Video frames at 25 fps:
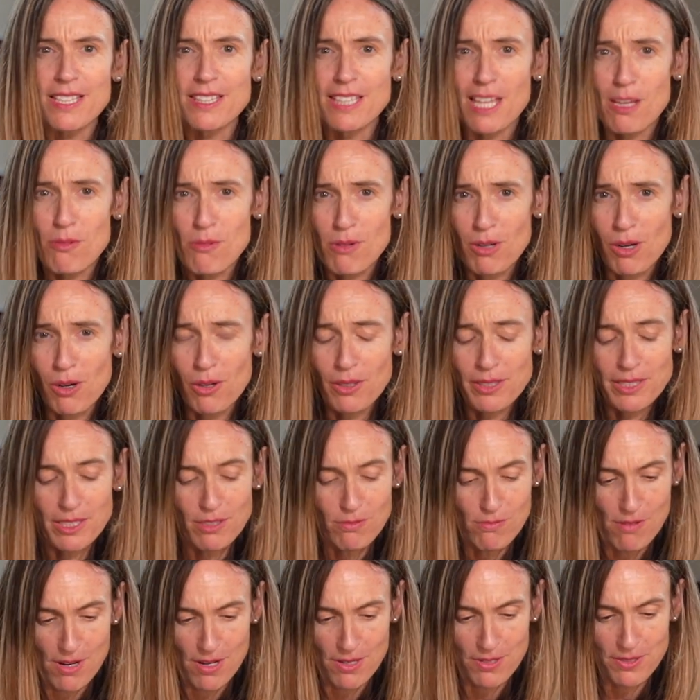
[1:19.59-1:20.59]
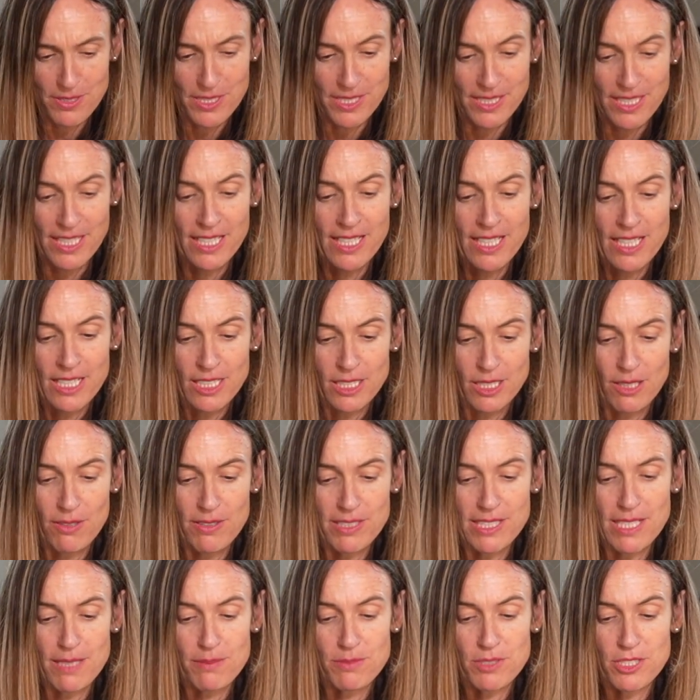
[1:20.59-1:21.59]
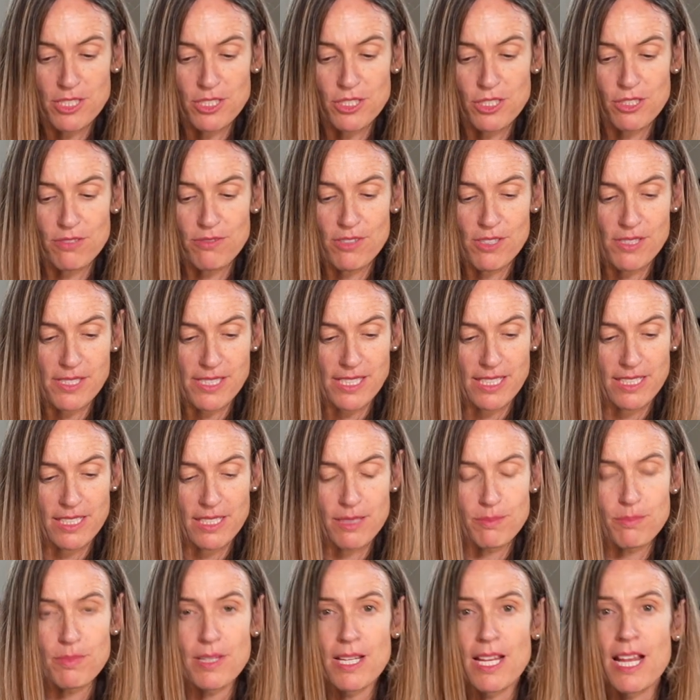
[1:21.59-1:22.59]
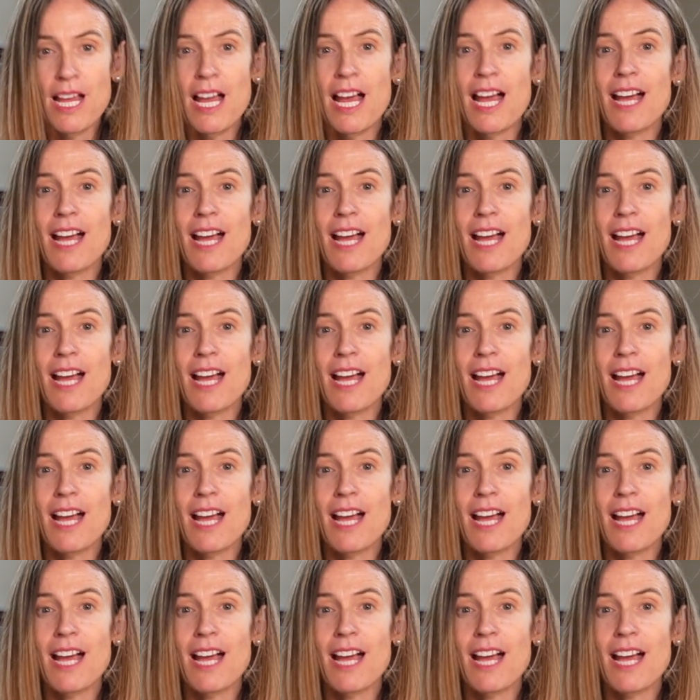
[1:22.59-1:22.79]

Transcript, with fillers: They were on the road going up to Jerusalem,